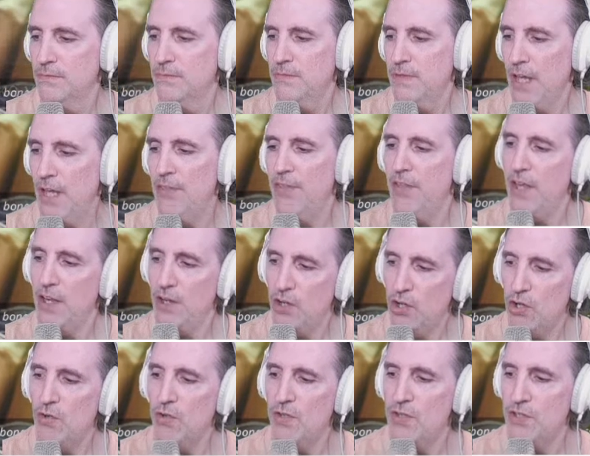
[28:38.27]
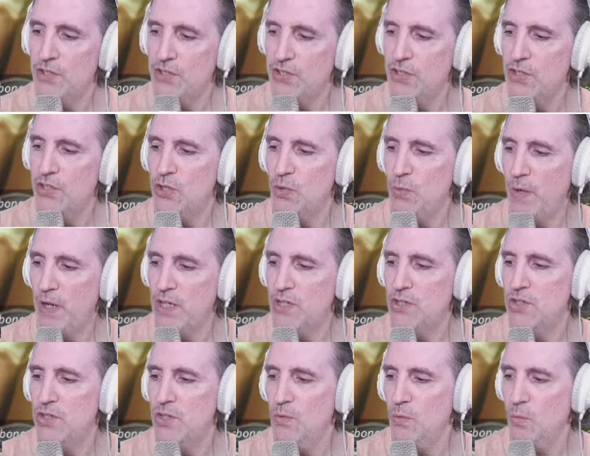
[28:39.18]
Yeah, then you're in the
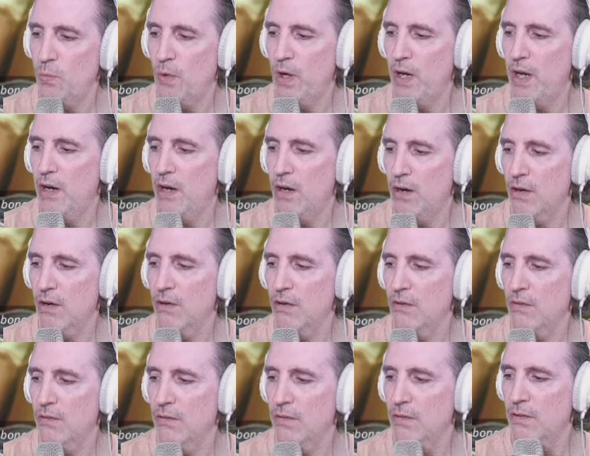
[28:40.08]
situation where